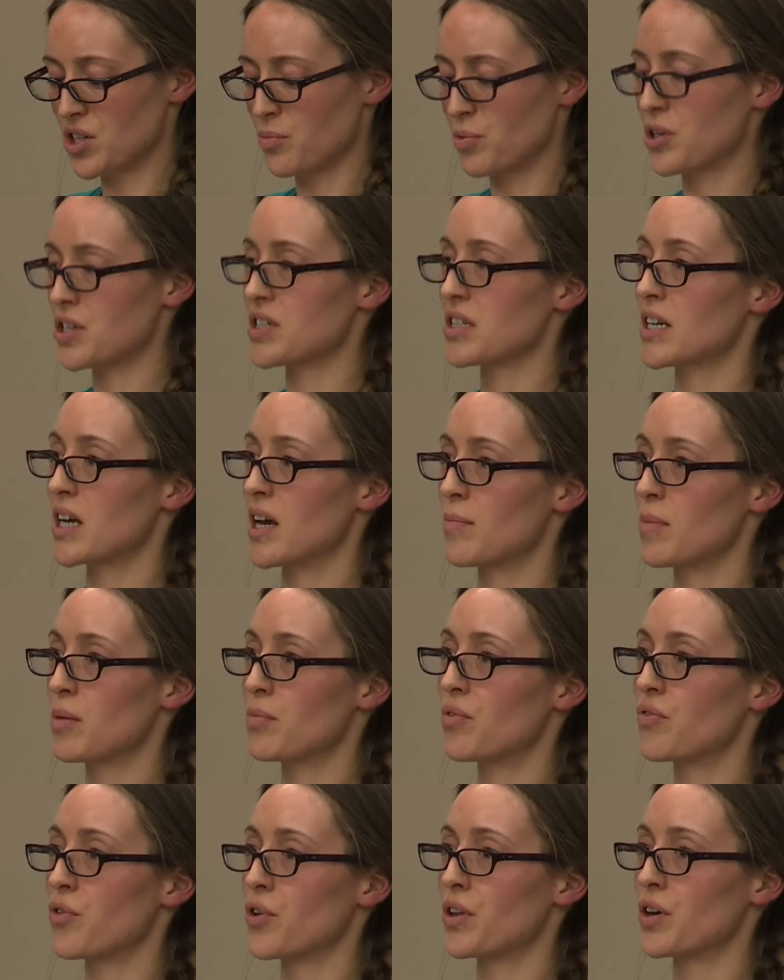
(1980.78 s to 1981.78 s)
person coming
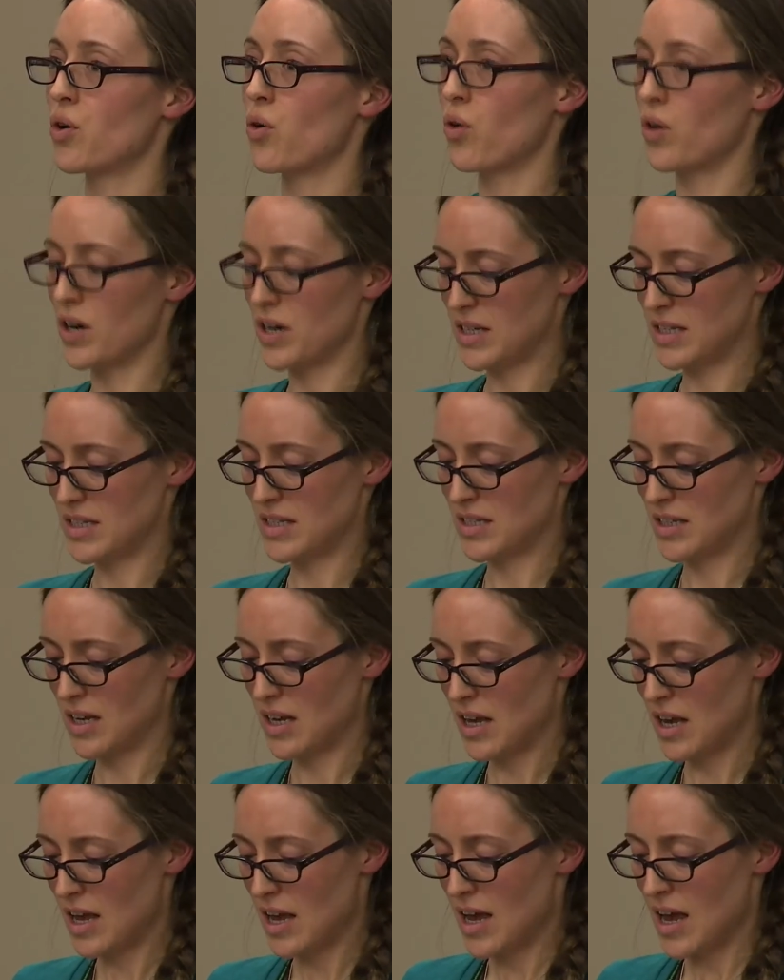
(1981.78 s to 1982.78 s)
before the courts,
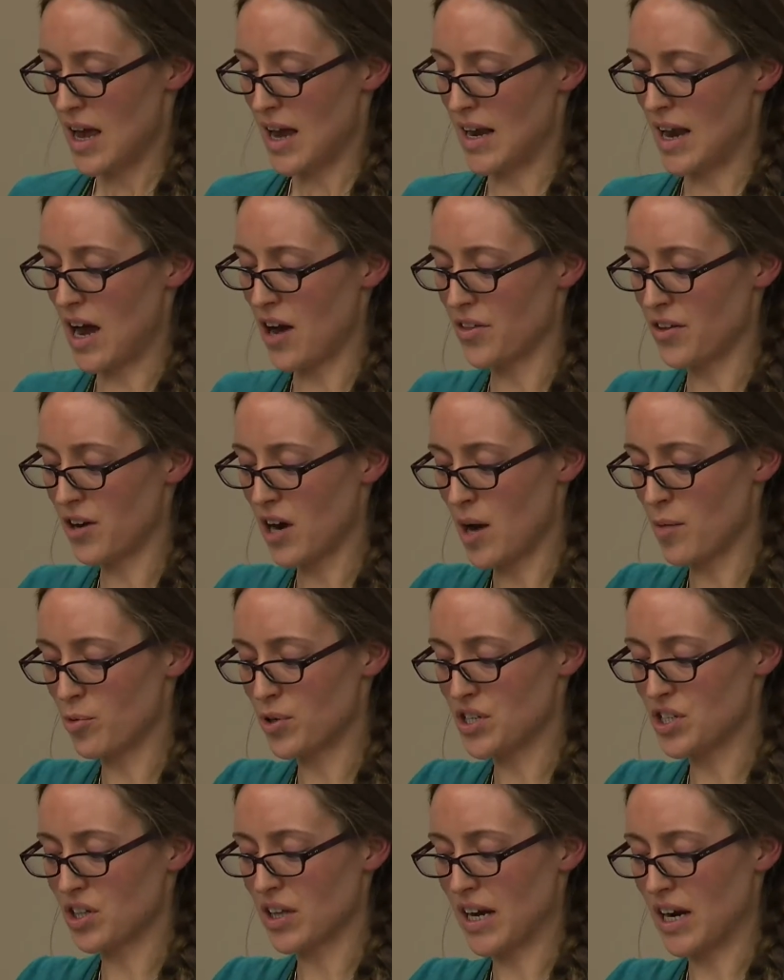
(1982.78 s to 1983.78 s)
and how their
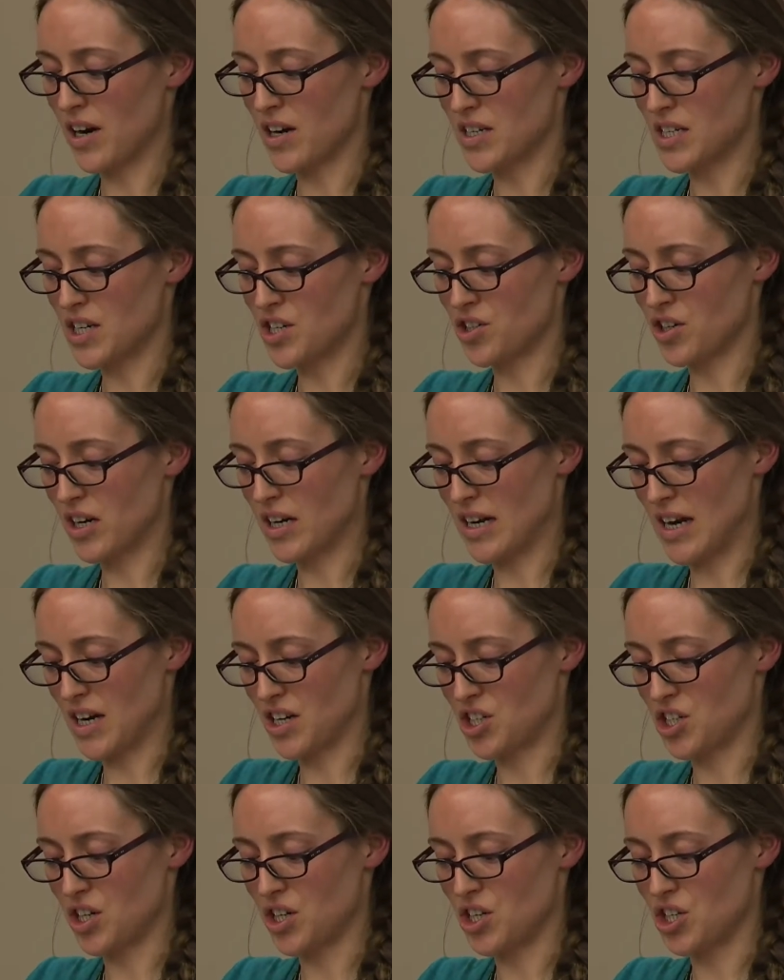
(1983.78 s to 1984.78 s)
Aboriginal heritage or
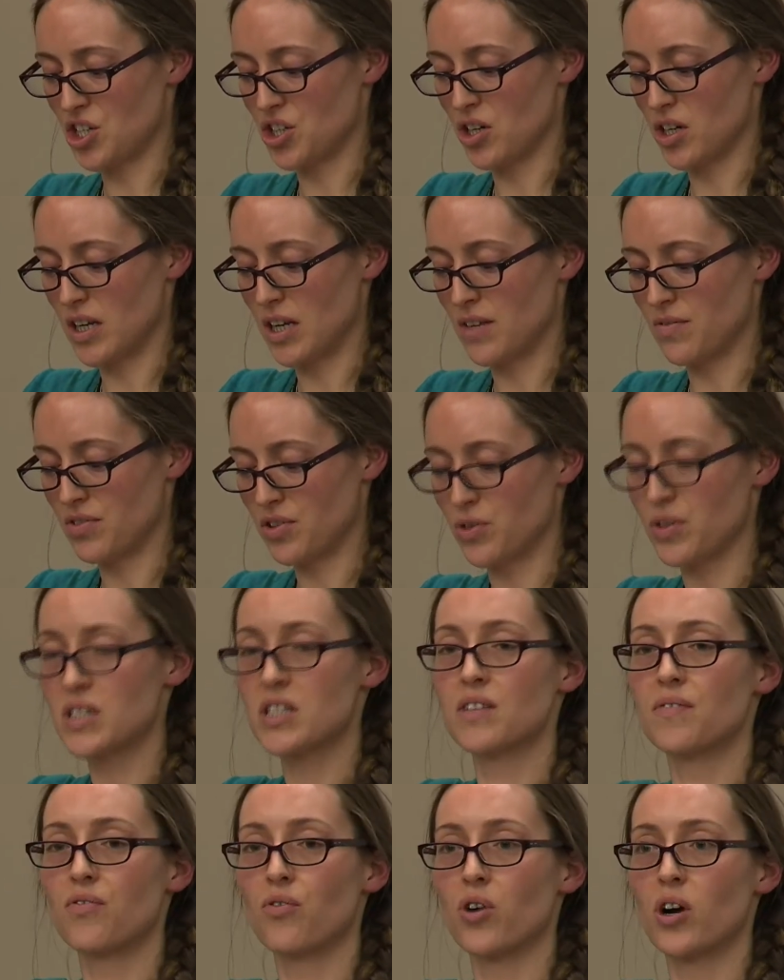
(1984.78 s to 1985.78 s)
connection should influence
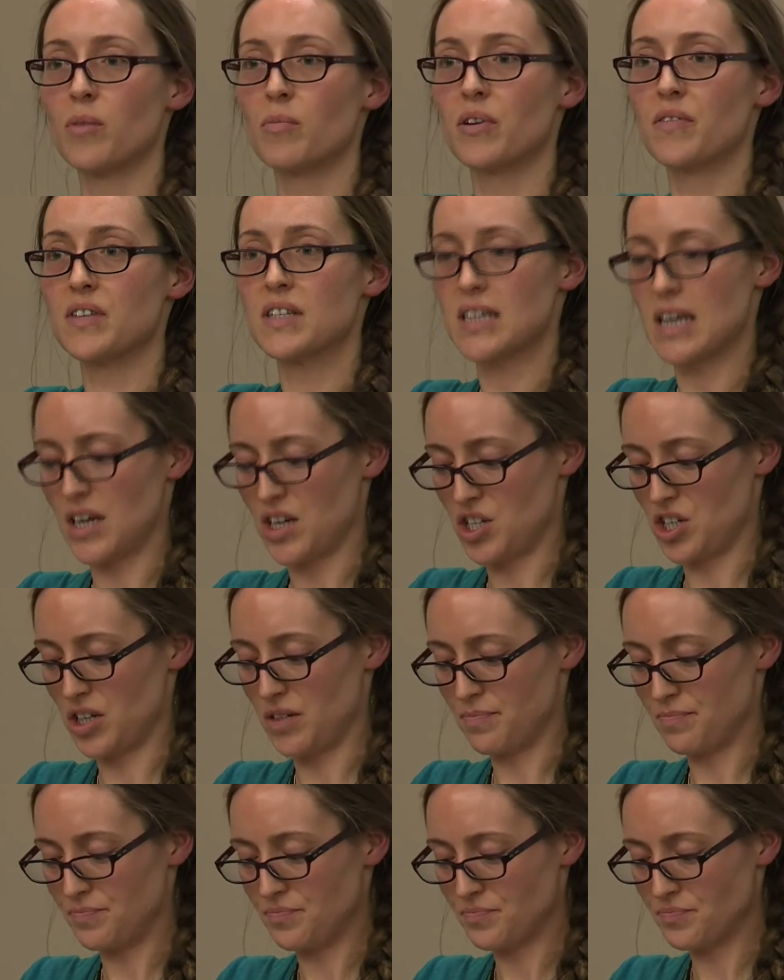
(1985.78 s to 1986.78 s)
the form of the
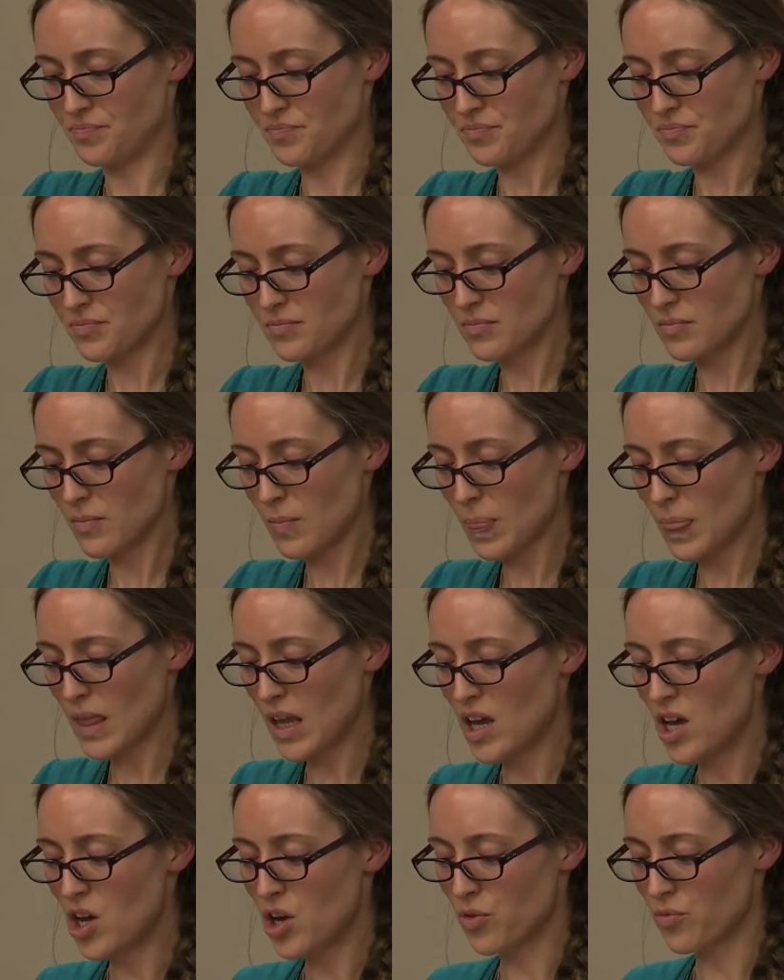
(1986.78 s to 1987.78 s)
sanction.
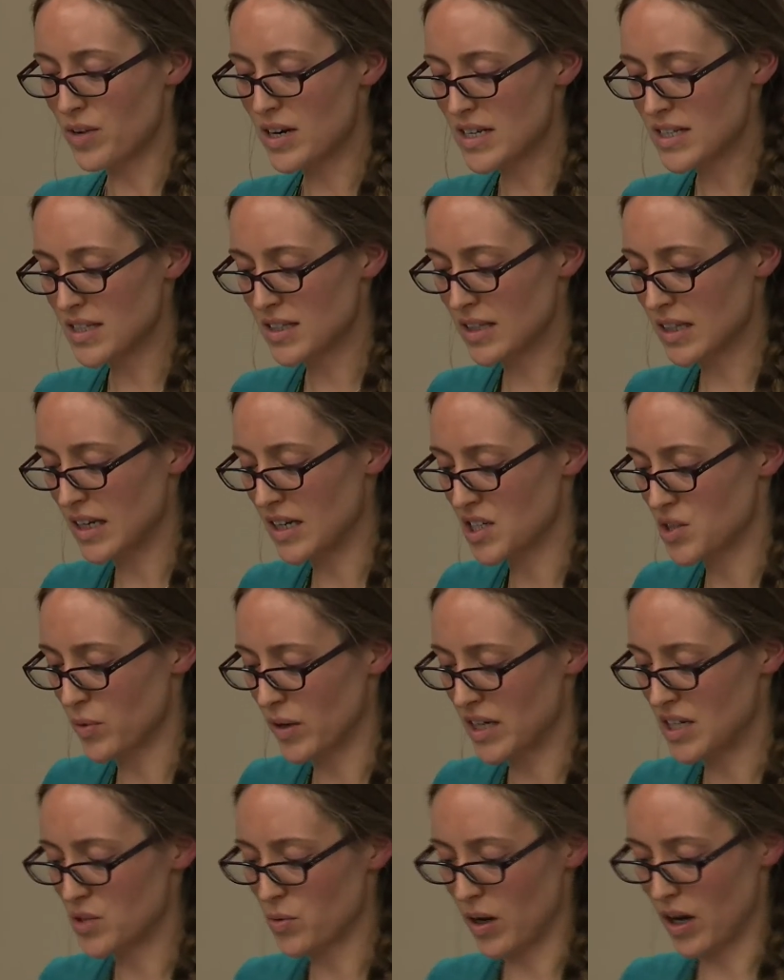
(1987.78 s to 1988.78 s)
Recently, in
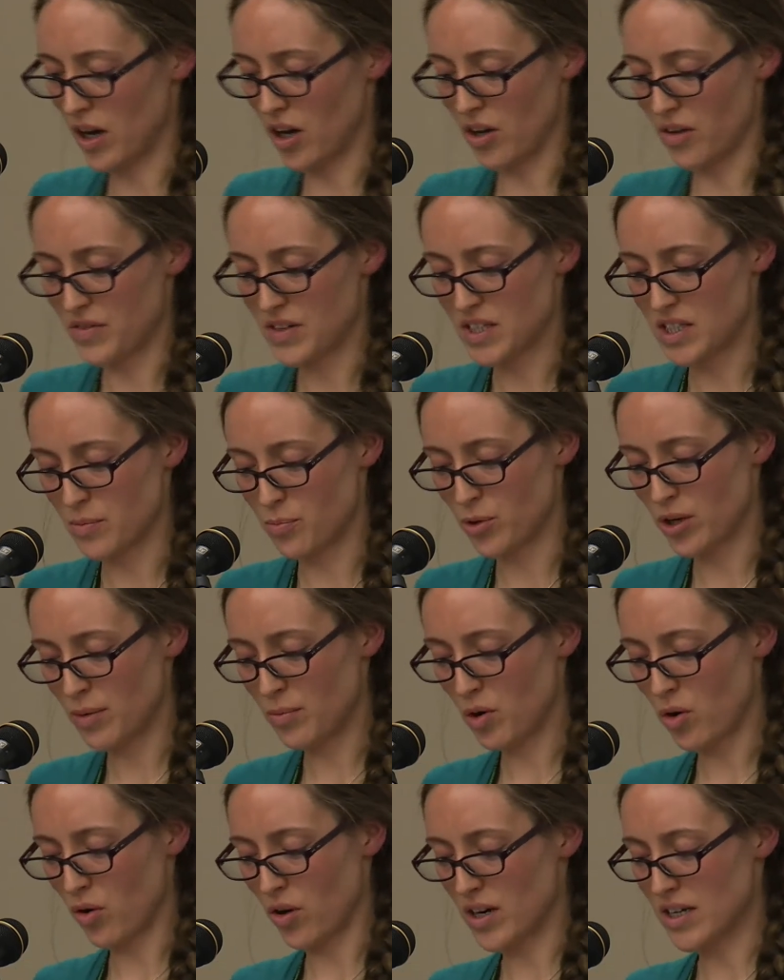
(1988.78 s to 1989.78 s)
2012, the Supreme
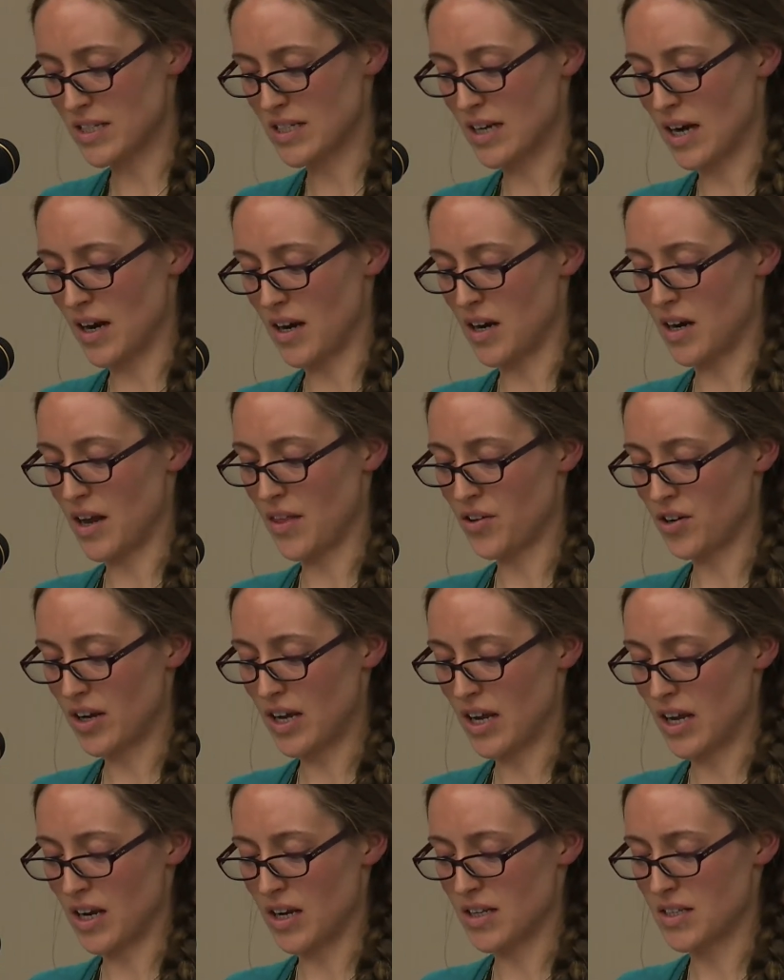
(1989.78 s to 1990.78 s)
Court decided another
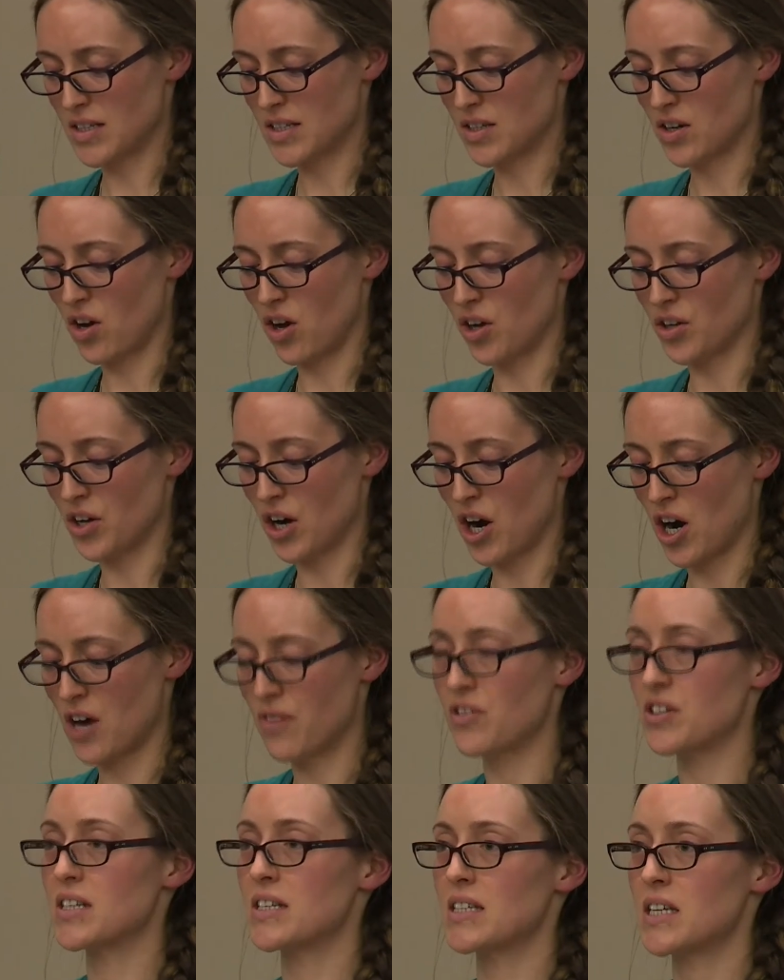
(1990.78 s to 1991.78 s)
case called R
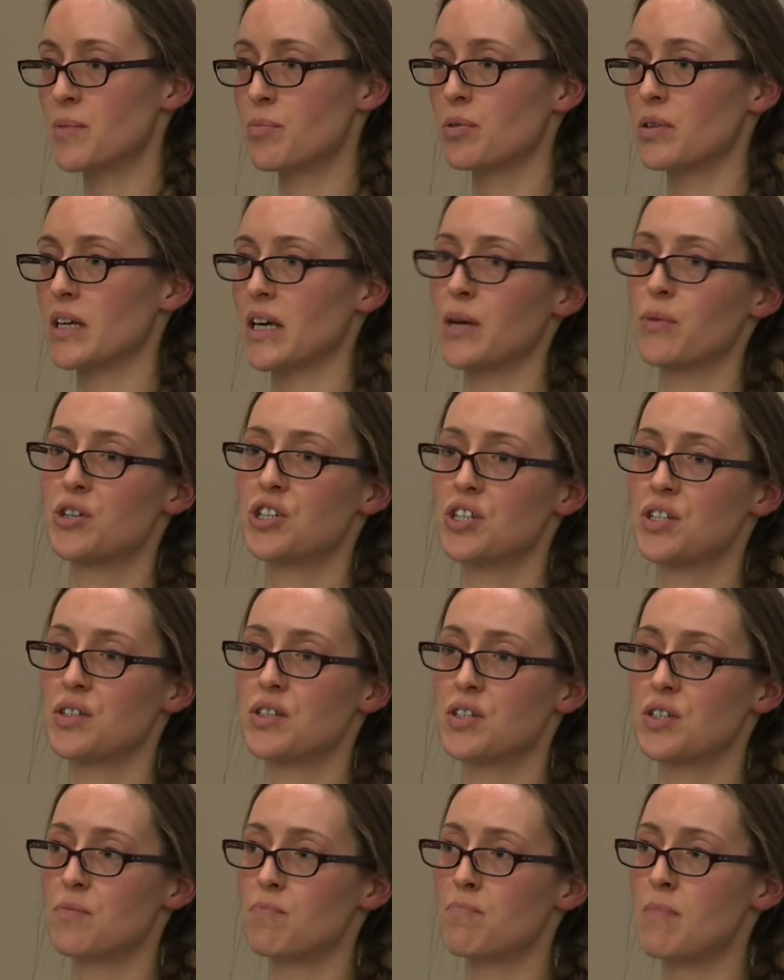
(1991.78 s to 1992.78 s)
versus Ipoli, which
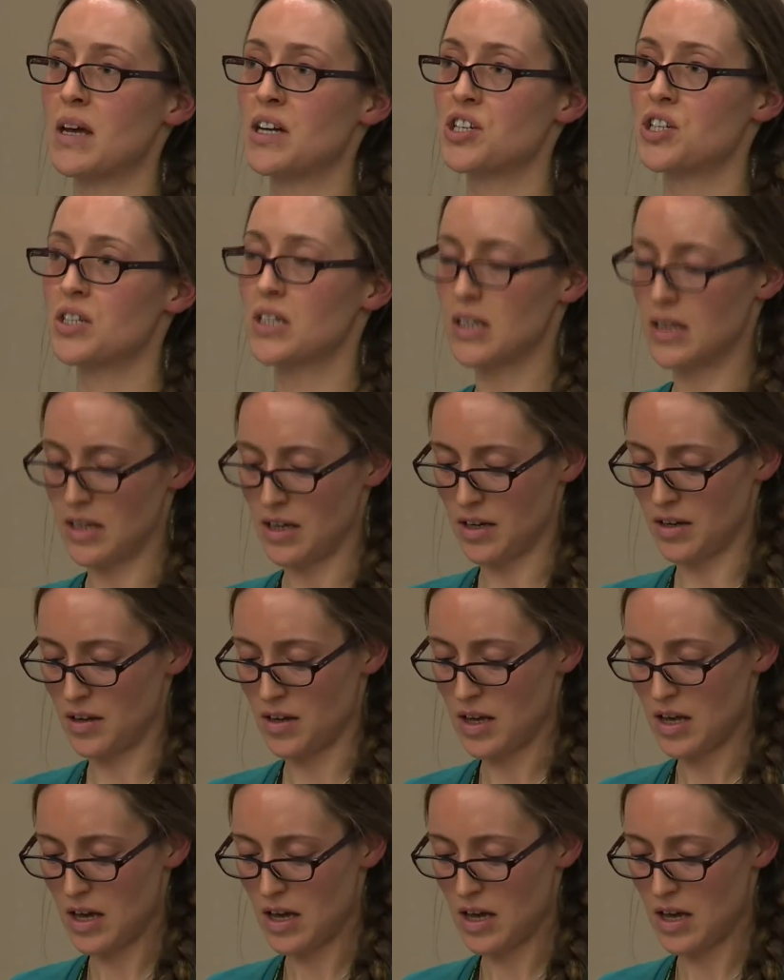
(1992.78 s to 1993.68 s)
is mentioned in the